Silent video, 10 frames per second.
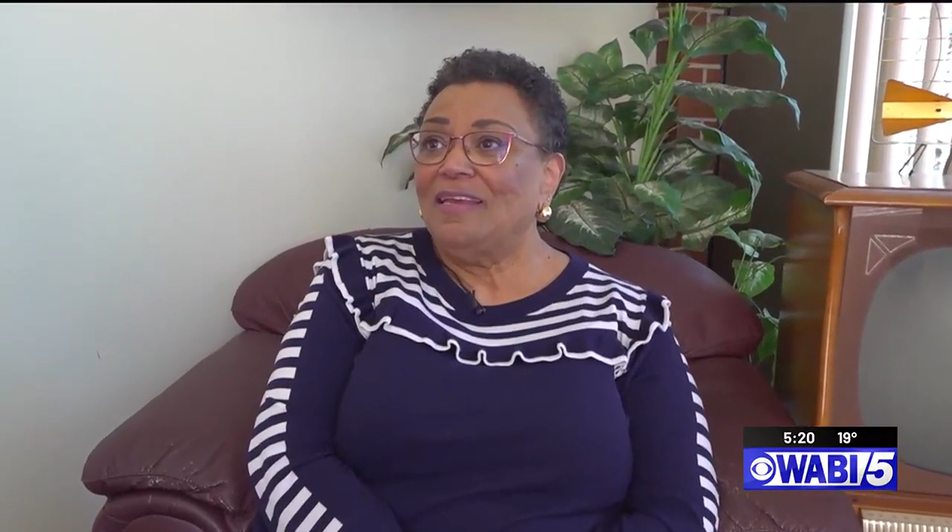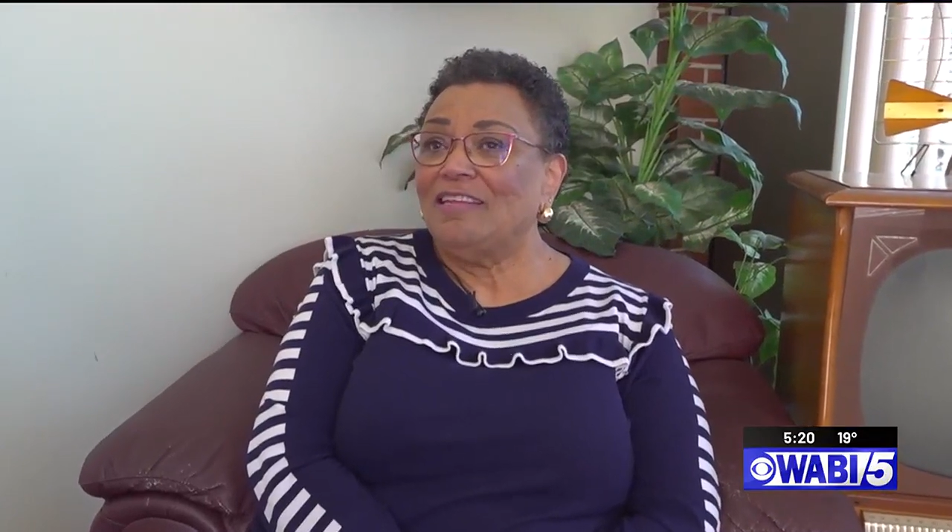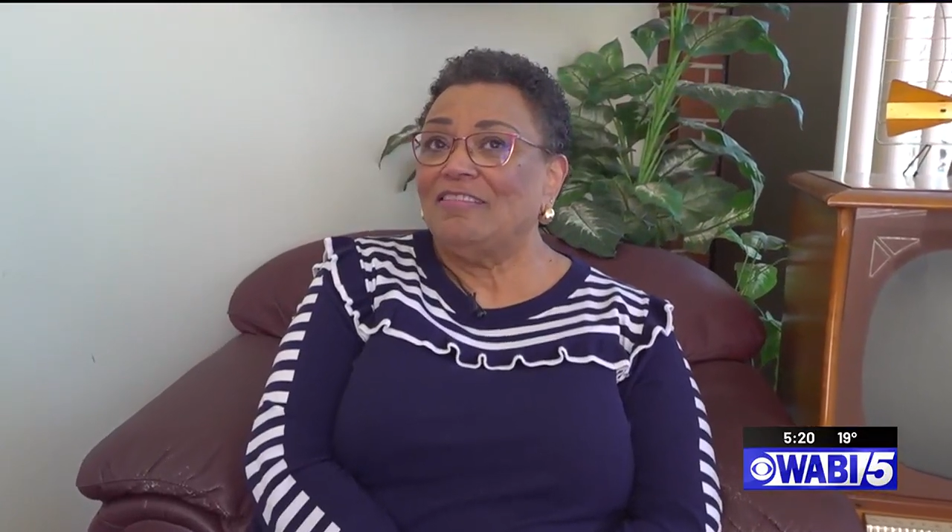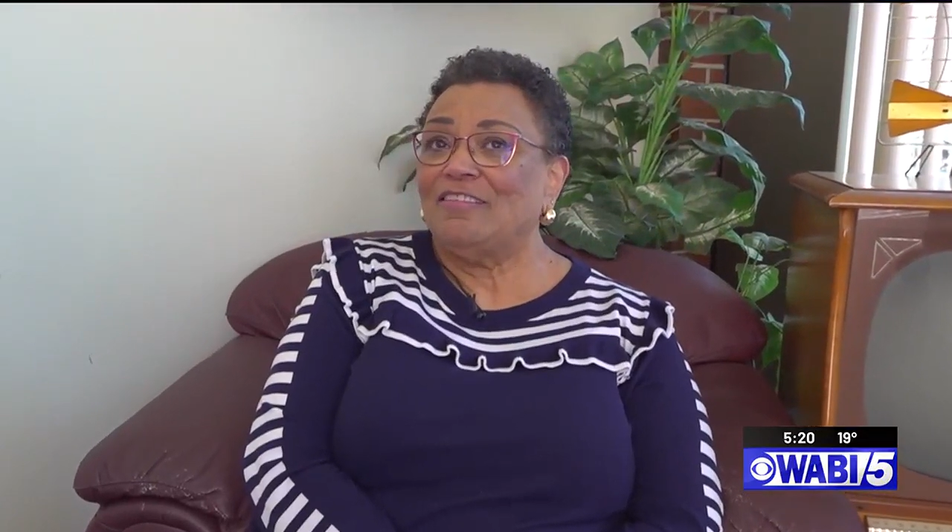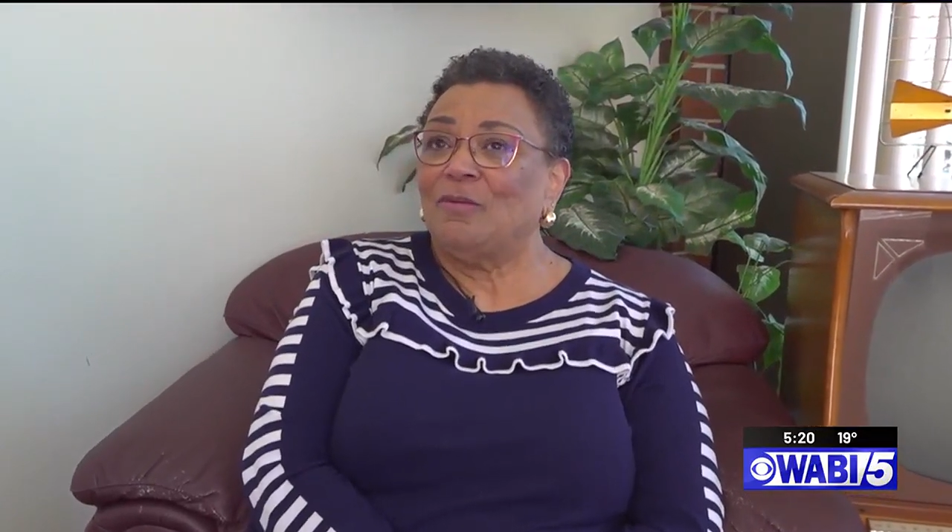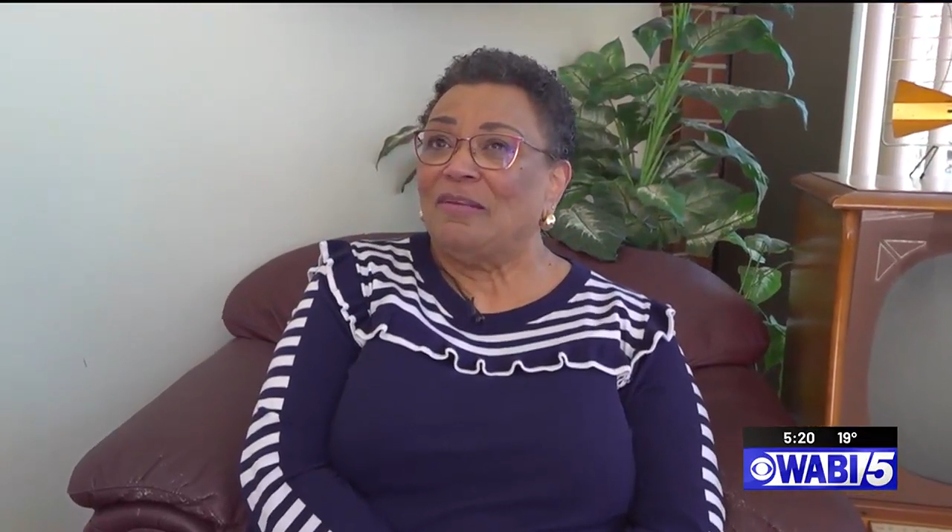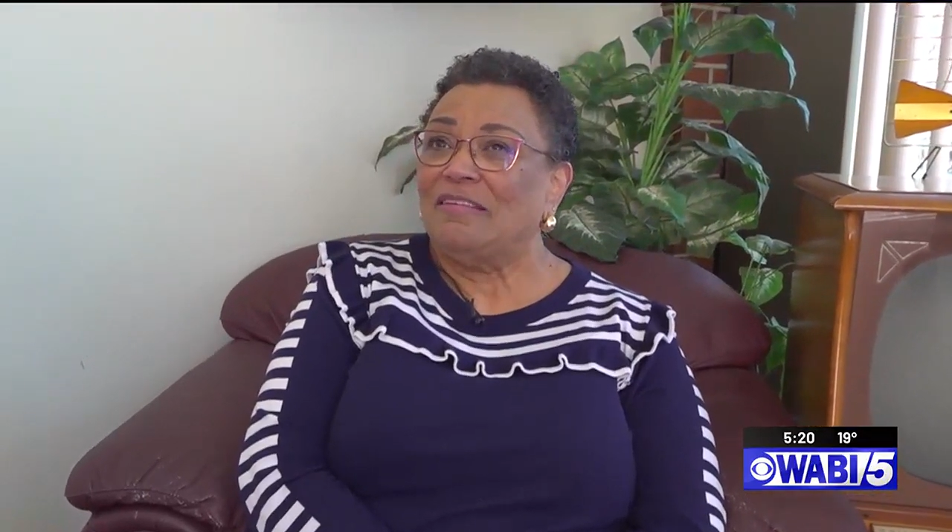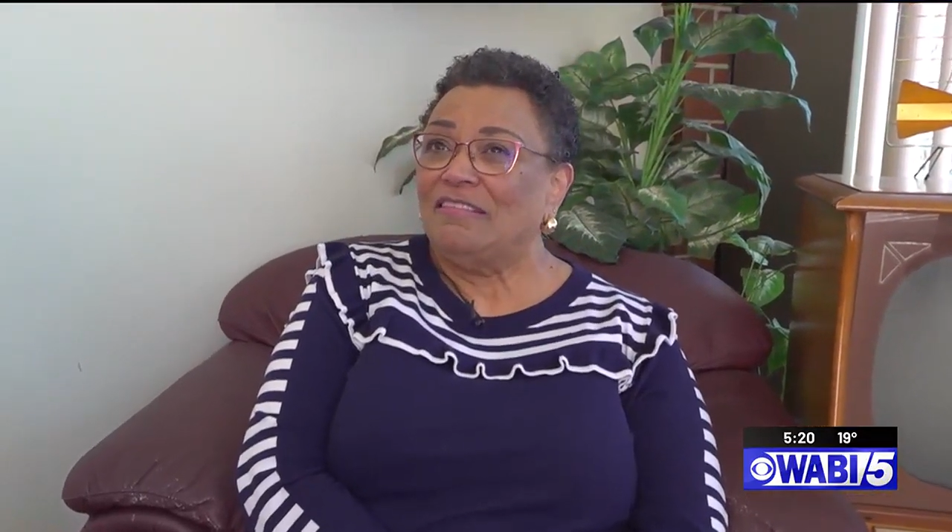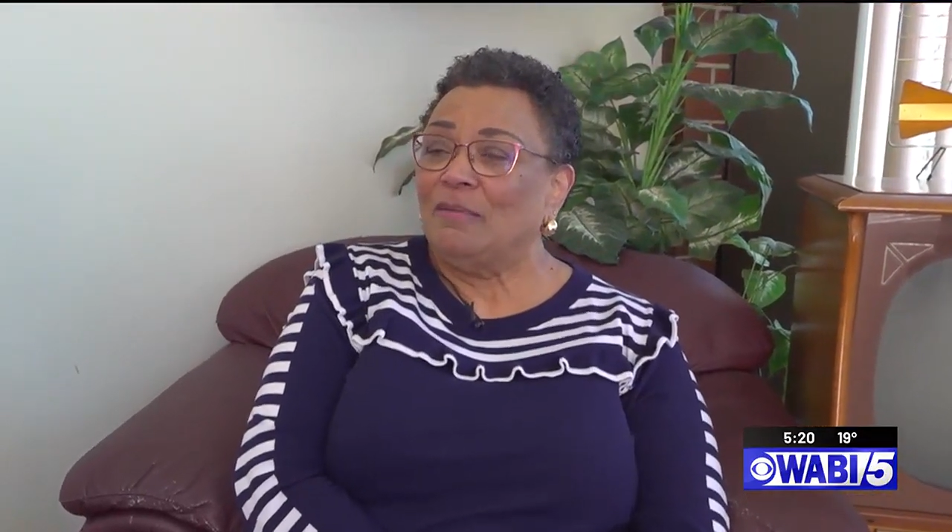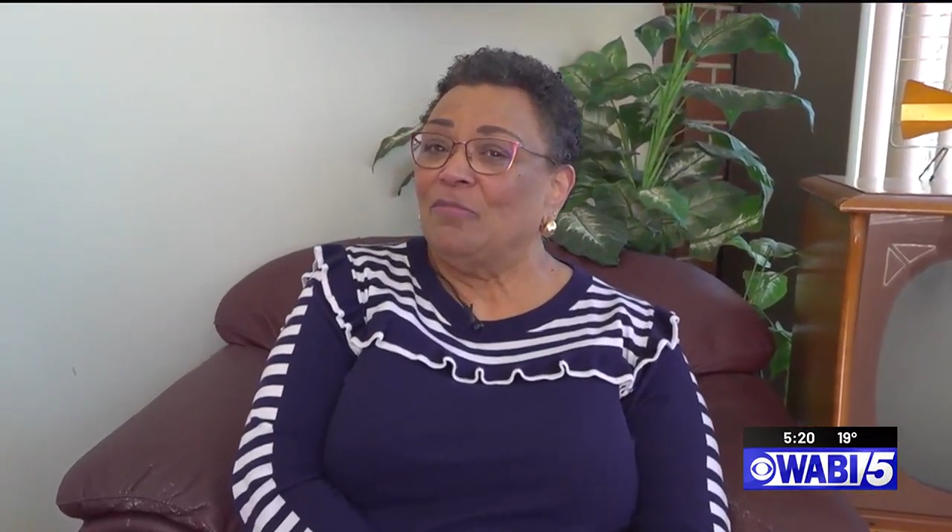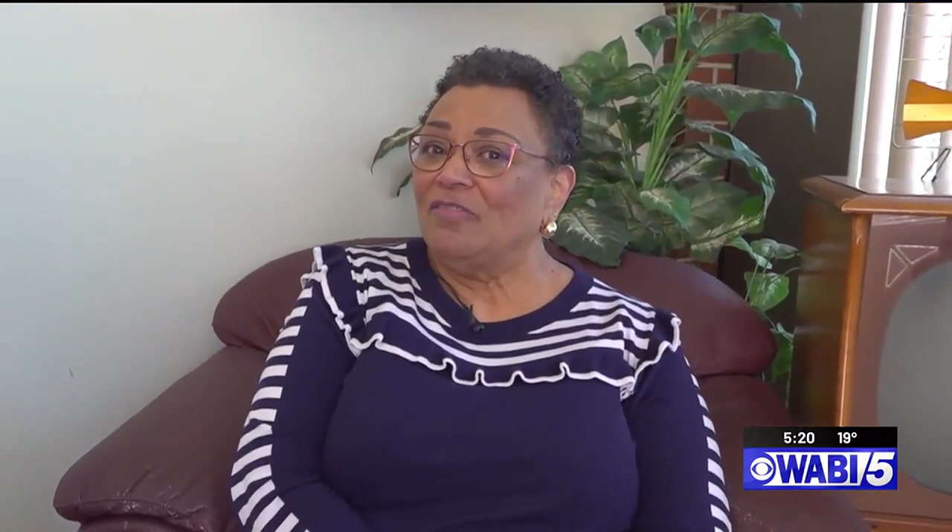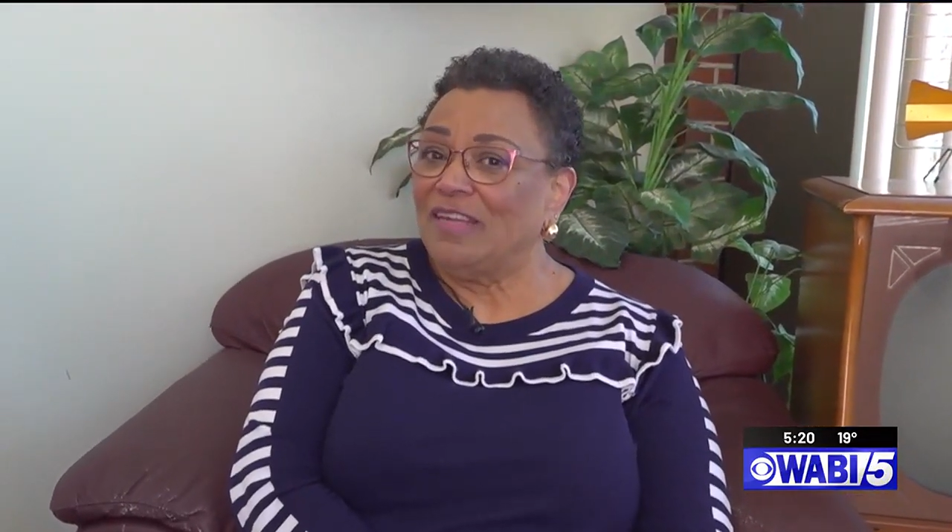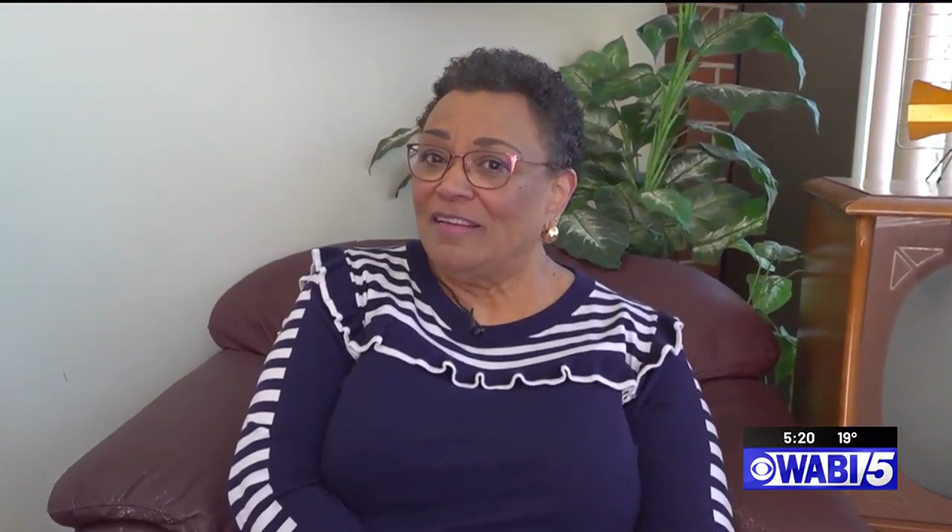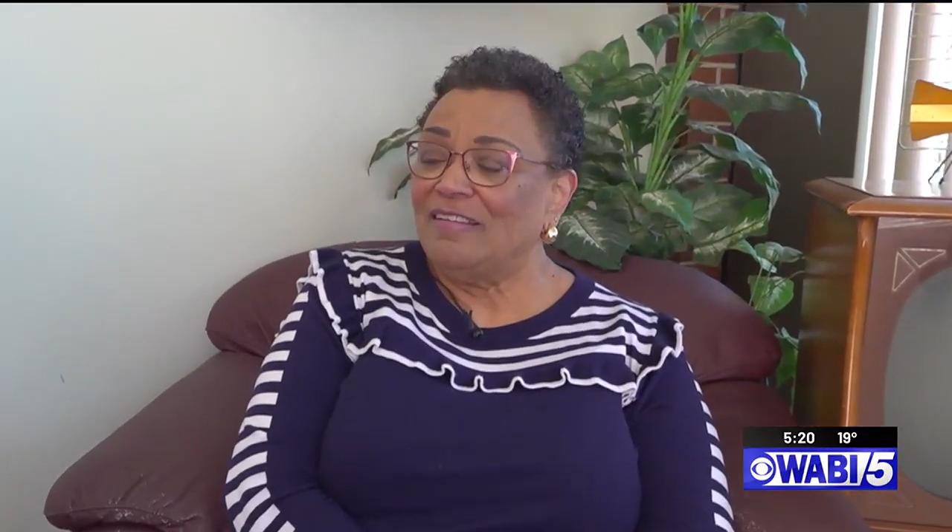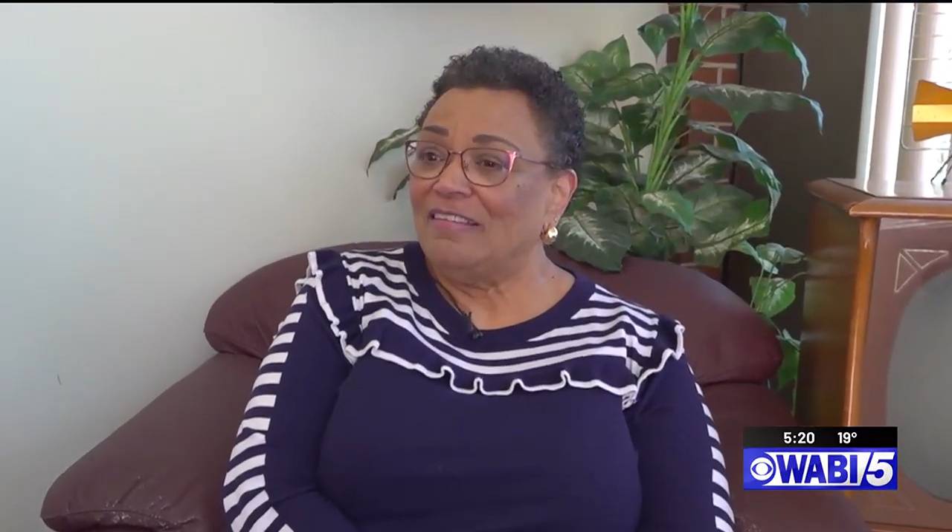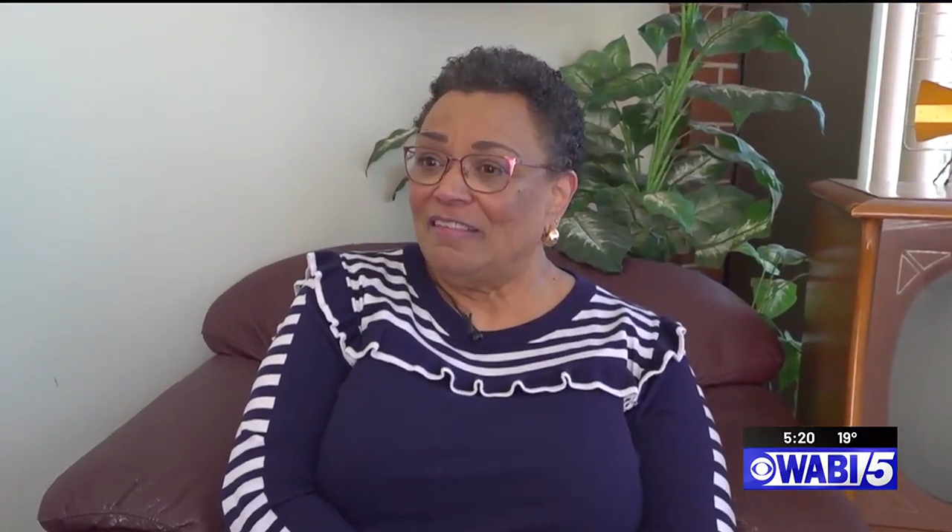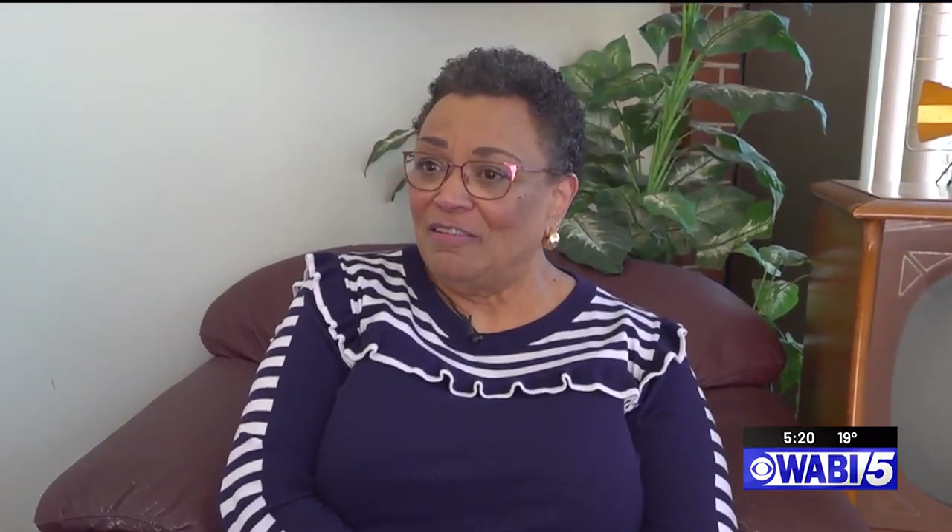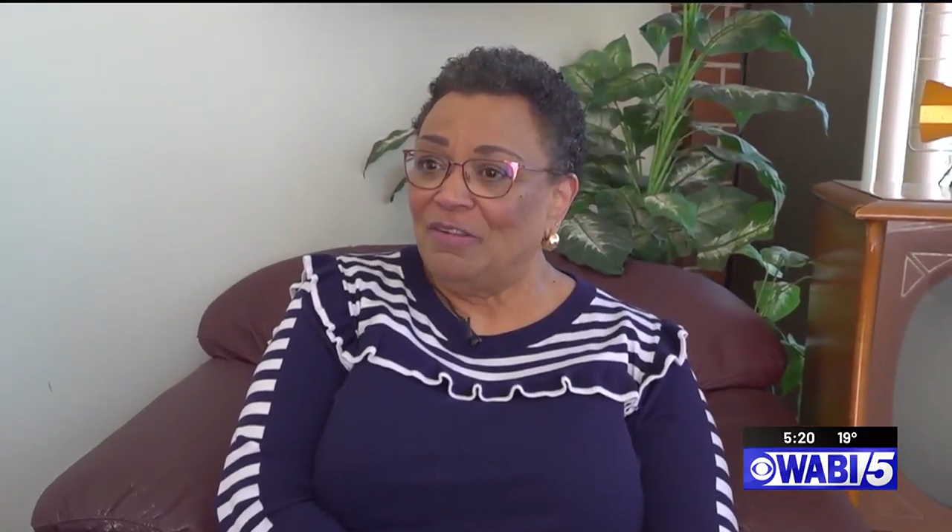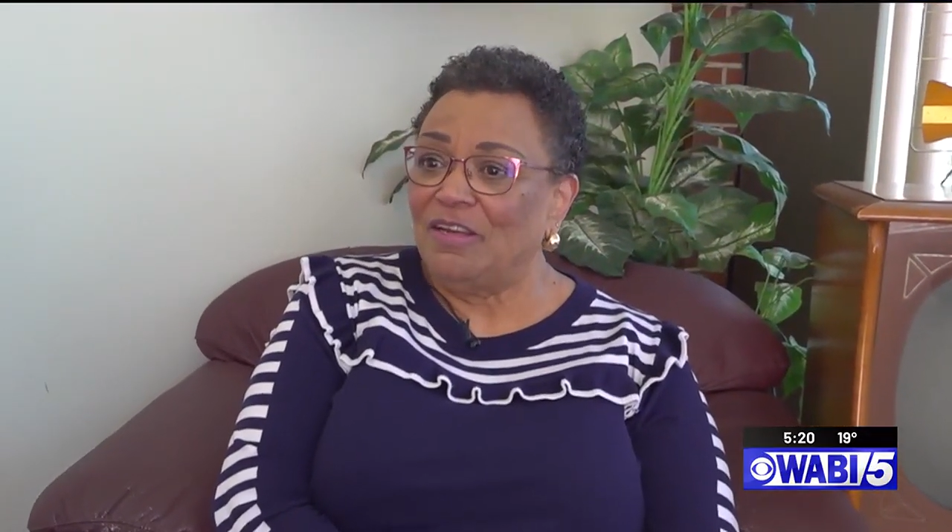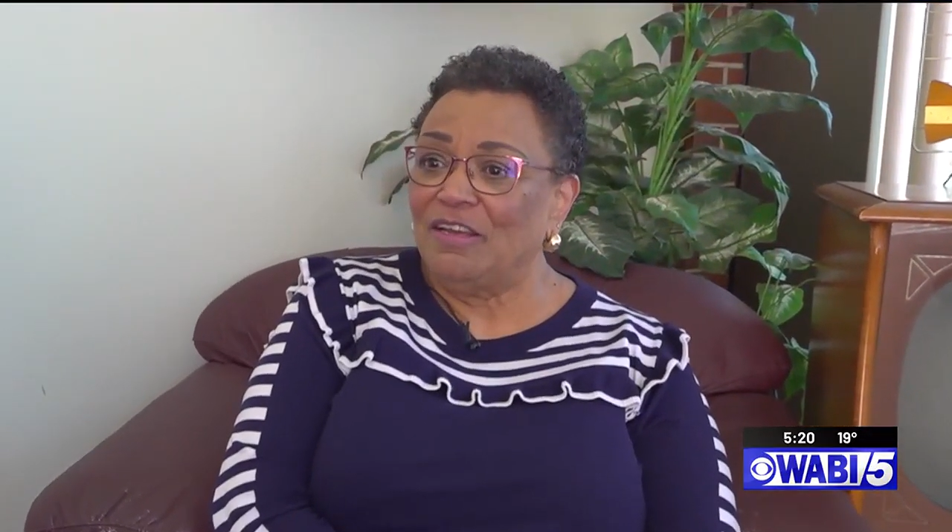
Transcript: And so in December of 97,